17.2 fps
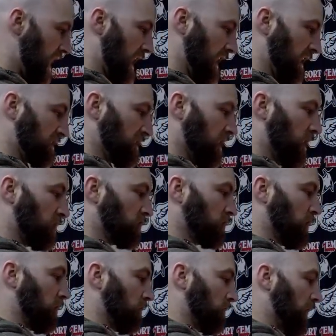And it's
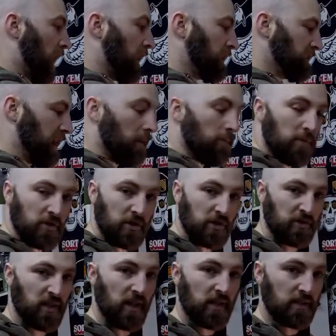also not
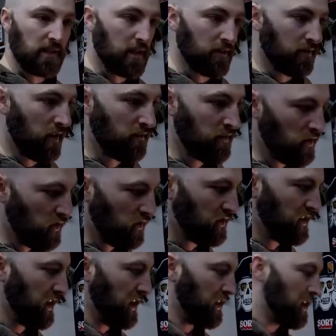temperature sensitive. I've
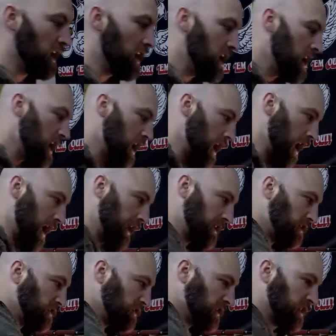used it, I
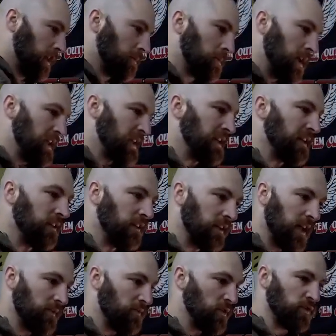use this on my
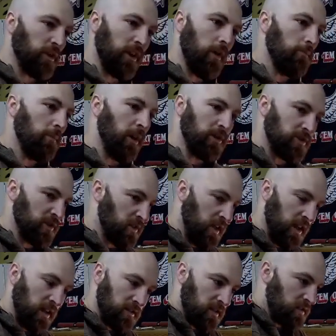ghillie. I've used it on a bunch of
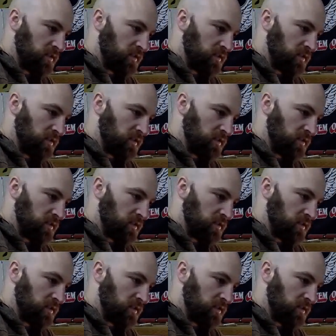things.